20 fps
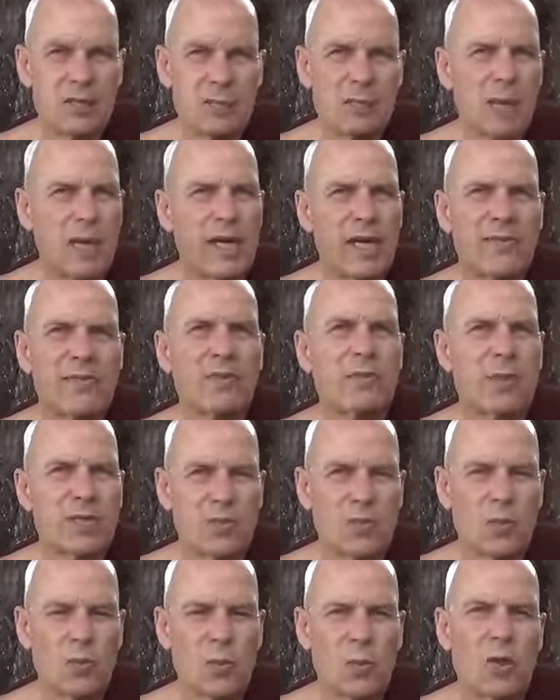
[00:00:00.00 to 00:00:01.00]
part of the
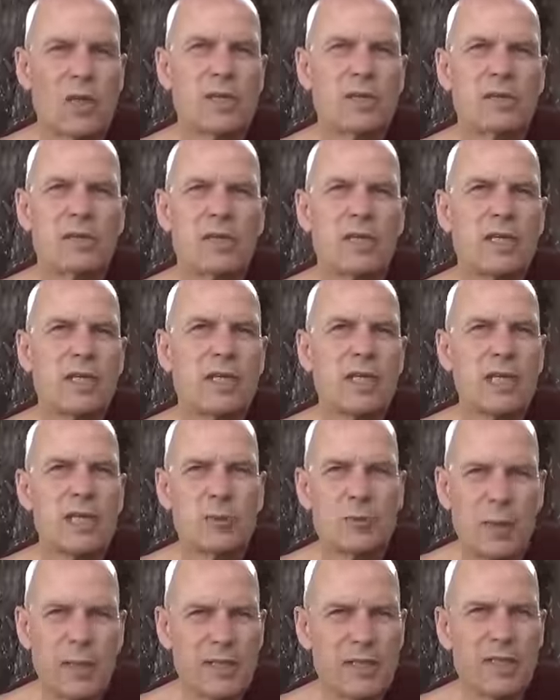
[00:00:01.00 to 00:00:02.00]
Western world is
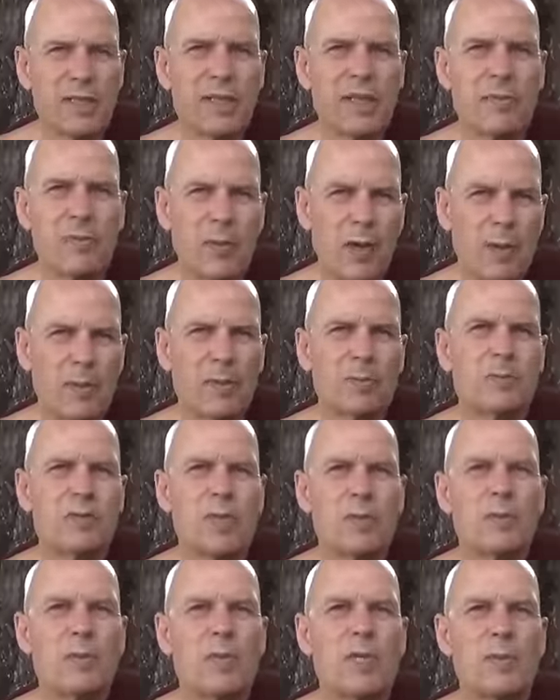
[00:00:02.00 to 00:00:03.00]
basically problems
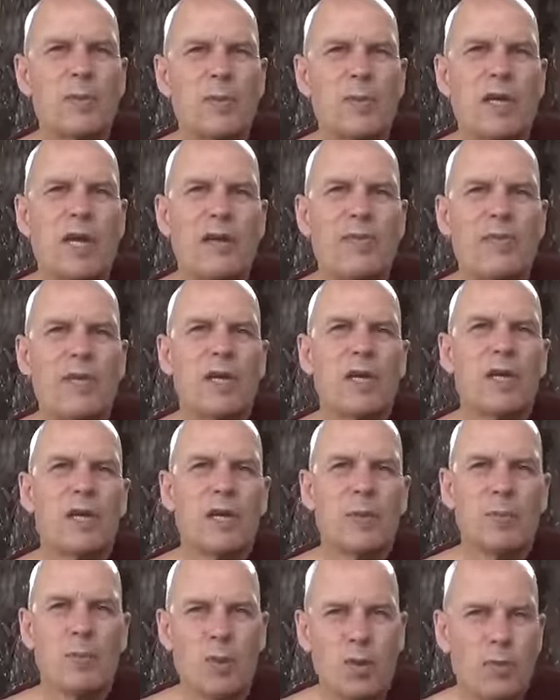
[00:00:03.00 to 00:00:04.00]
that people have
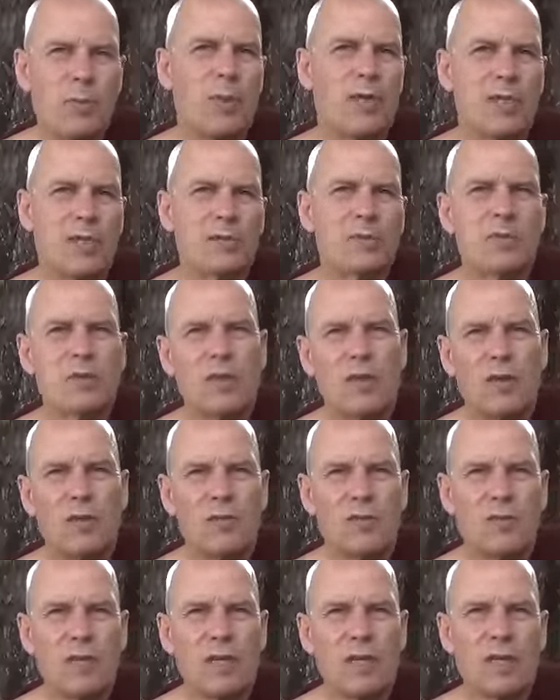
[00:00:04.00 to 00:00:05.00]
put upon
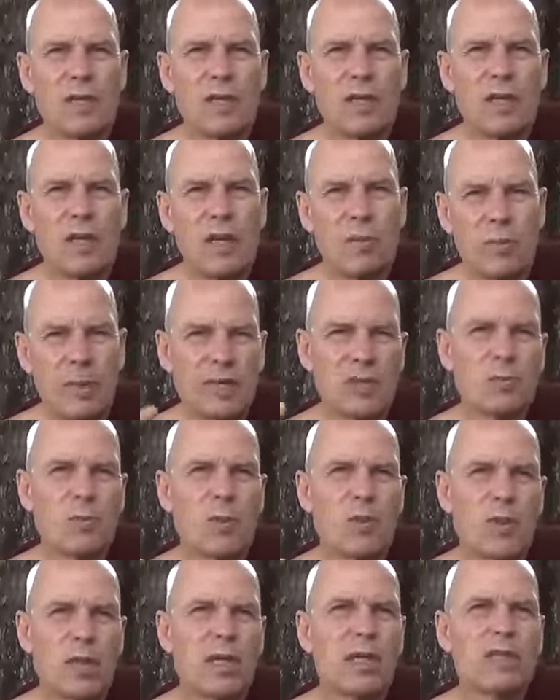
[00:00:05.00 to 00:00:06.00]
themselves uh, by
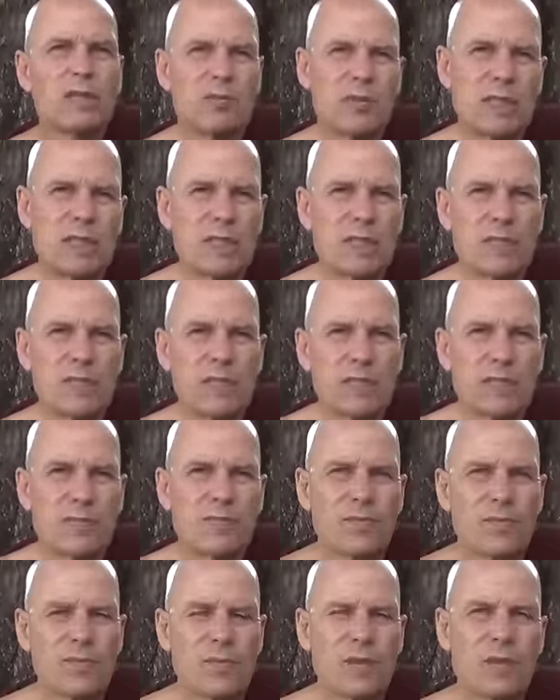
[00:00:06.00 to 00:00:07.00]
smoking or drinking
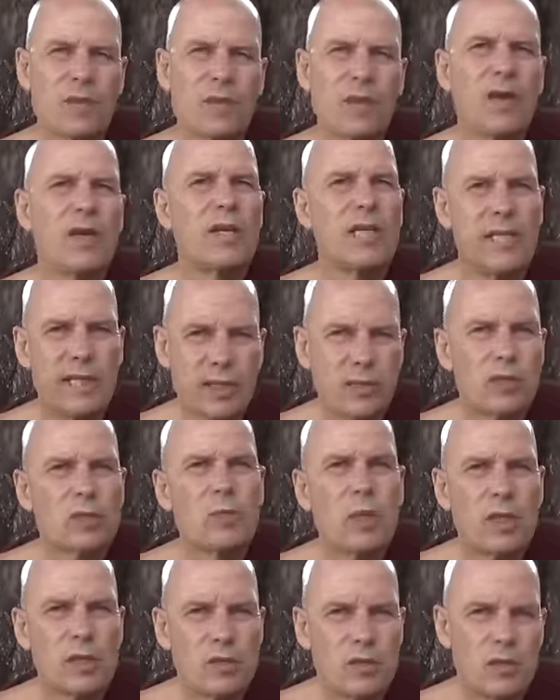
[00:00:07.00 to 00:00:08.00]
or eating too
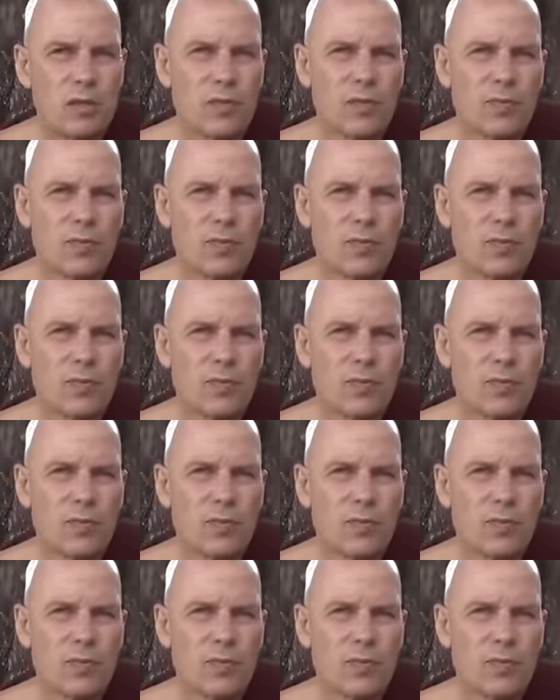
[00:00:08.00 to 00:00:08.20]
much.